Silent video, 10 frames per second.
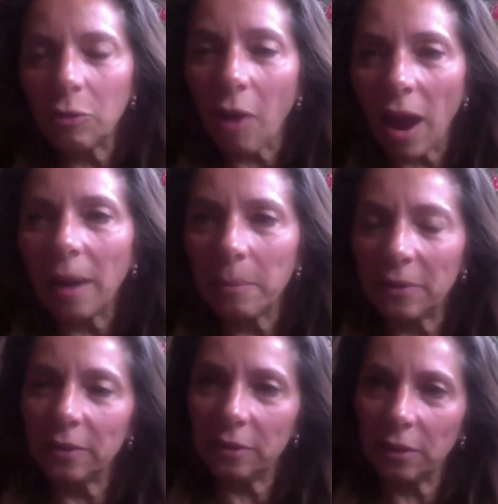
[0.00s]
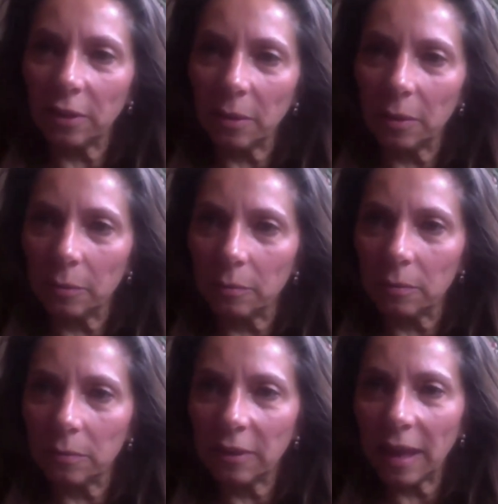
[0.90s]
crime and
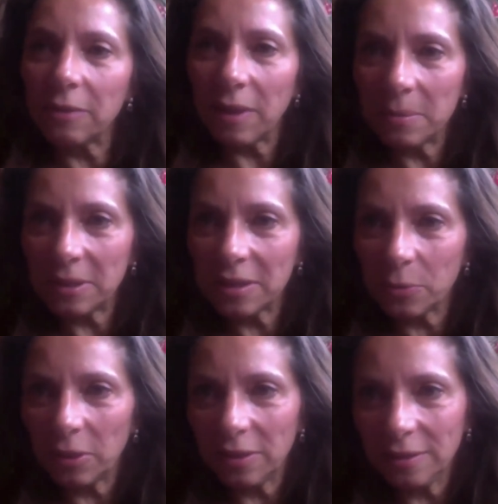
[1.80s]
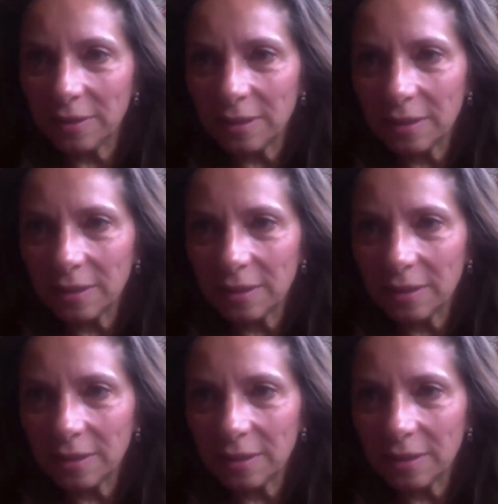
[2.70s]
gang rapes in Sweden?